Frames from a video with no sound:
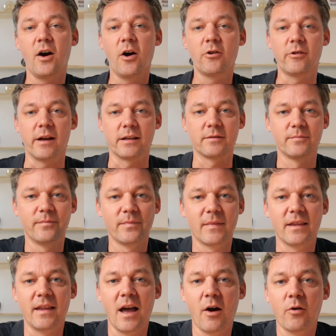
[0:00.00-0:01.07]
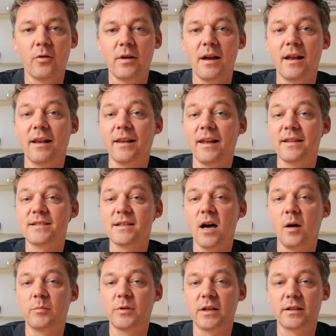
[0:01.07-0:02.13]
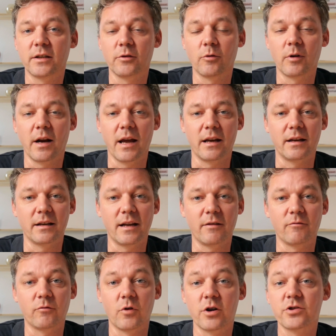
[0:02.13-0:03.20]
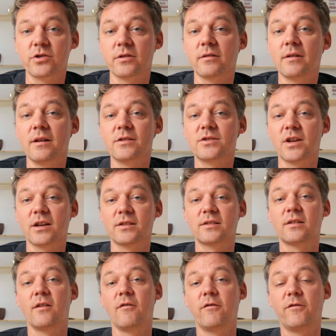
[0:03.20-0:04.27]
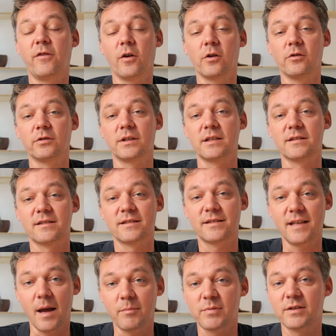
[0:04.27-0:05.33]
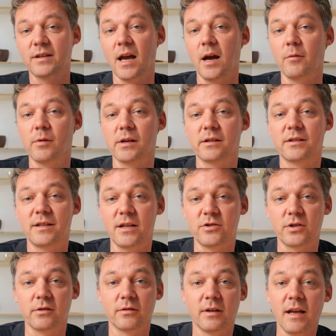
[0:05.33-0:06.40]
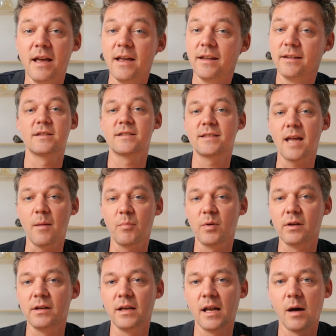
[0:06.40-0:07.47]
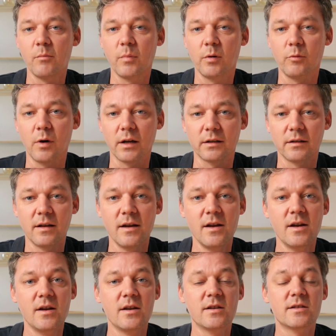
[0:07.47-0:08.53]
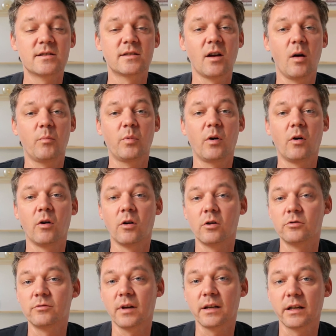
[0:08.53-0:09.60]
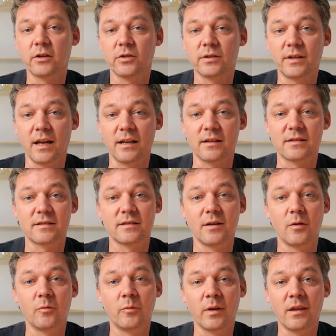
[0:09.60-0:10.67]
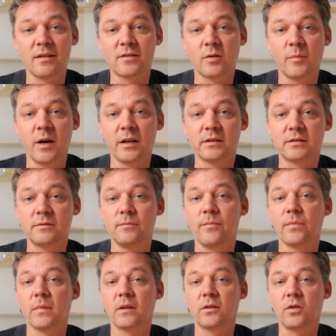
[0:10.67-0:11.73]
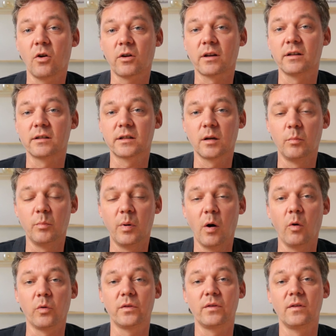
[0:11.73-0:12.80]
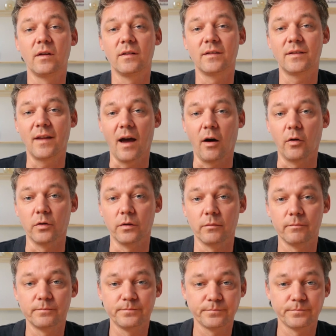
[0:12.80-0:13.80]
All right, now let's update your n8n version. Just follow these steps. I will teach you. Step number one, stop all running containers. With this command, Docker Compose down.